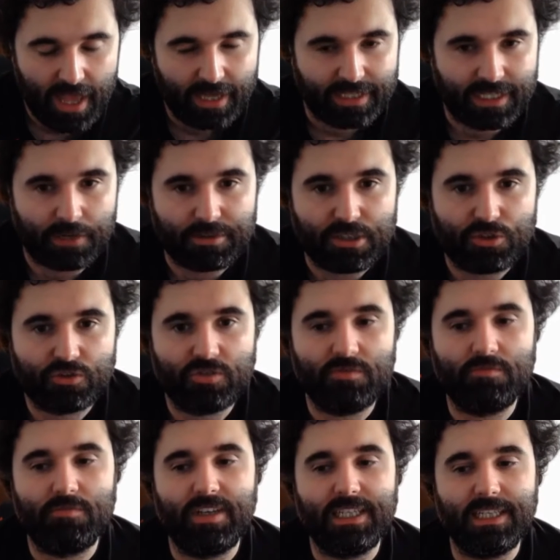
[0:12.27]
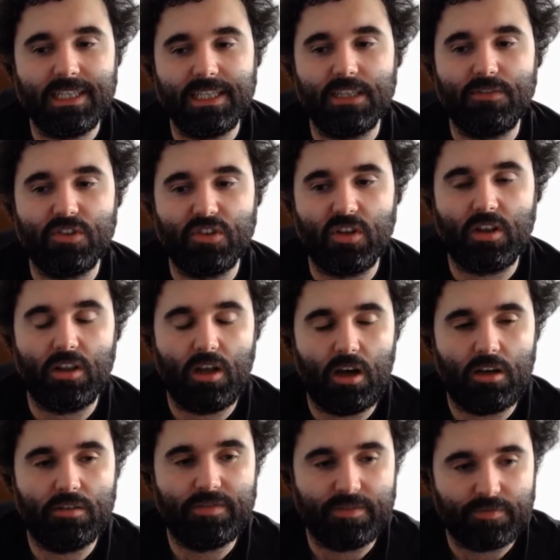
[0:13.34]
Now, it doesn't really give us a lot
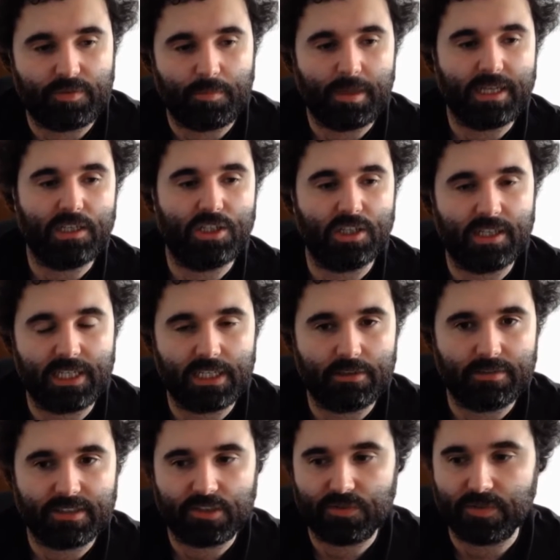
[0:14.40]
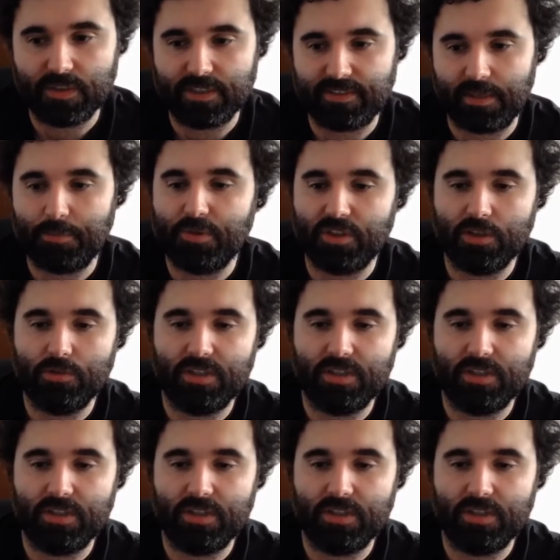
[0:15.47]
of information here in this first episode.